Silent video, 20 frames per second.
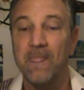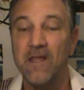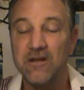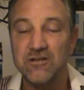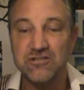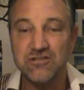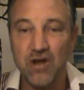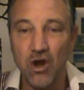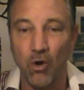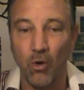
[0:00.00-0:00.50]

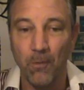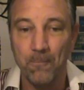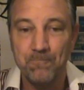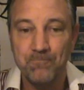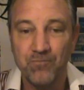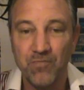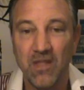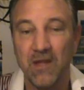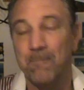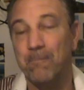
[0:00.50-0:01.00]
So
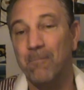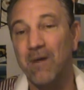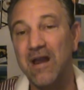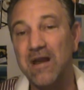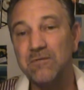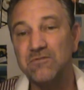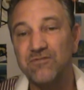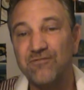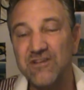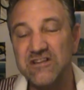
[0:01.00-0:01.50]
My
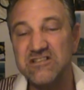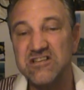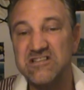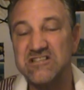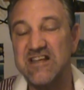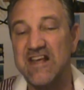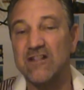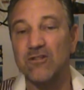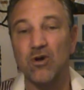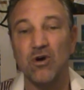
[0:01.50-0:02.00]
name is Vincent
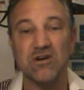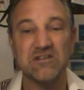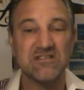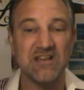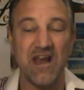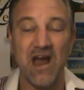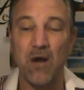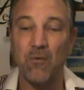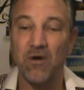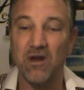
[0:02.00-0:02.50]
St. Louis,
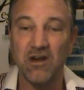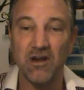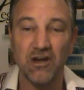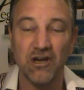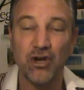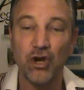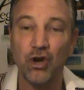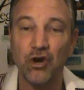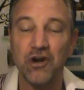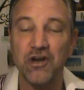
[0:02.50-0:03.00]
and I want to
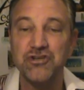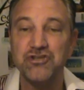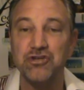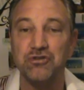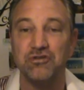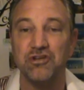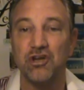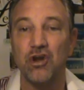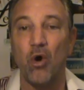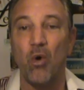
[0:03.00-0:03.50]
encourage you
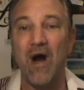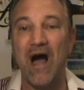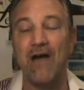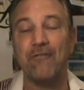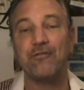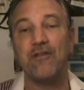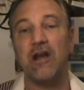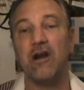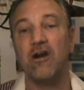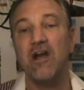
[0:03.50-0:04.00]
to go
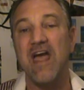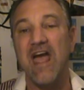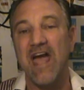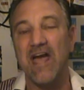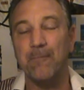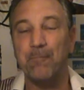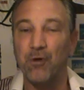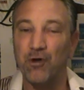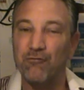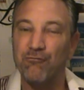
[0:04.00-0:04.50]
out there
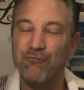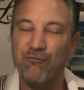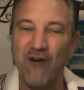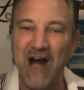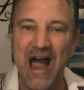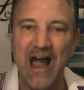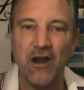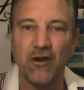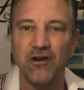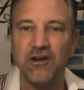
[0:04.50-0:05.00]
and put
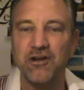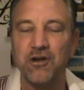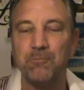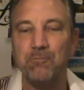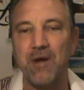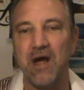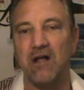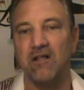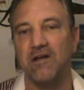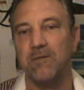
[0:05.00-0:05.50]
fire in your
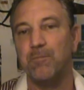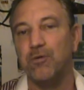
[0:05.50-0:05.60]
belly.